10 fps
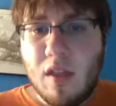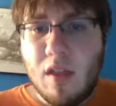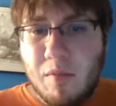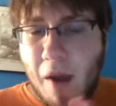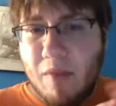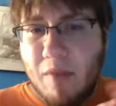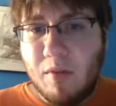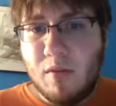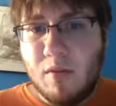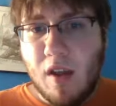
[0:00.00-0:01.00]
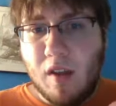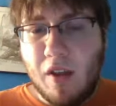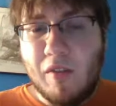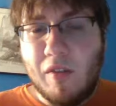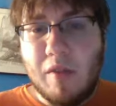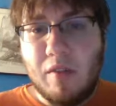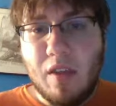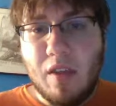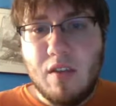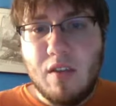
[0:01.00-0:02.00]
The Bible,
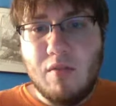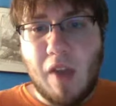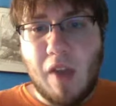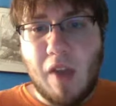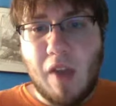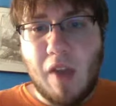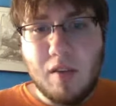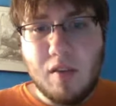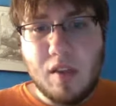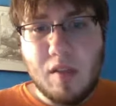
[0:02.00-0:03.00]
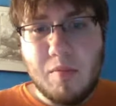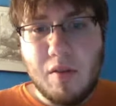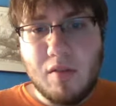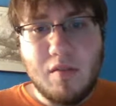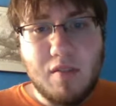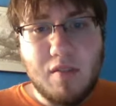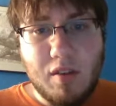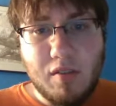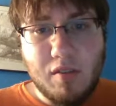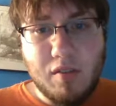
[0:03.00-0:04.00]
especially the New Testament, the birth of
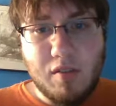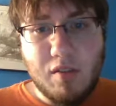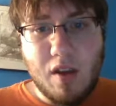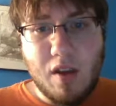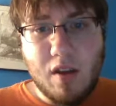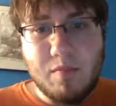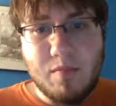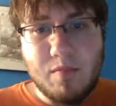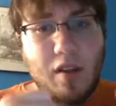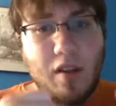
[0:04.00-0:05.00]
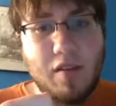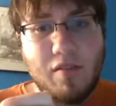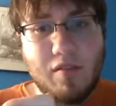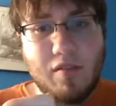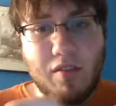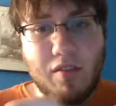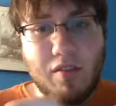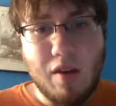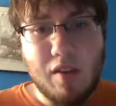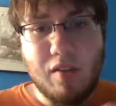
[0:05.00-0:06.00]
Jesus, the life of Jesus
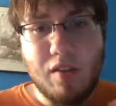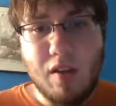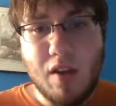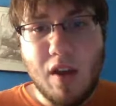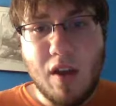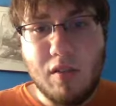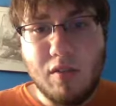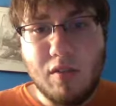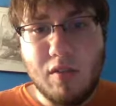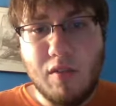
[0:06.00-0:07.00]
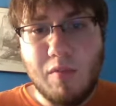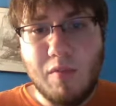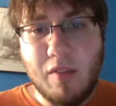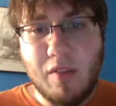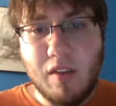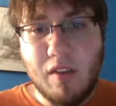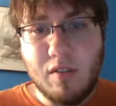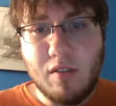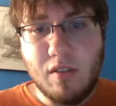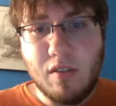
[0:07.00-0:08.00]
Christ, and the
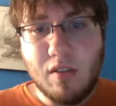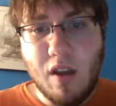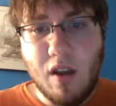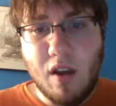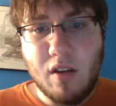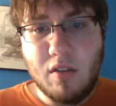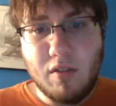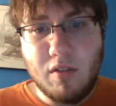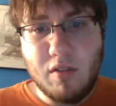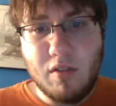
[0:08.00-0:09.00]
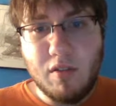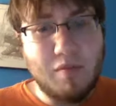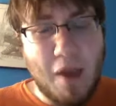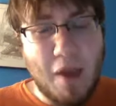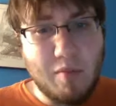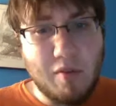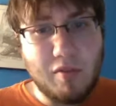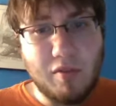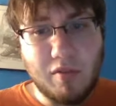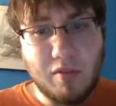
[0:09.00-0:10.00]
revelation to John of
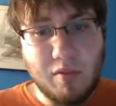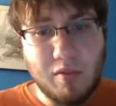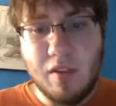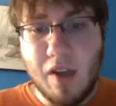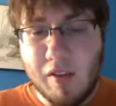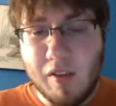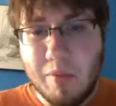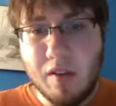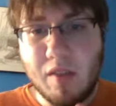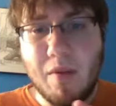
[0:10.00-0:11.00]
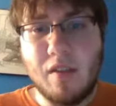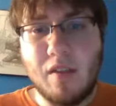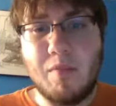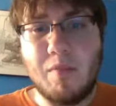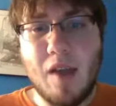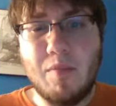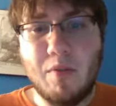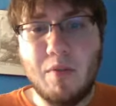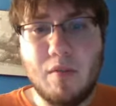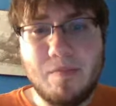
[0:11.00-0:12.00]
Patmos, the last book of the Bible.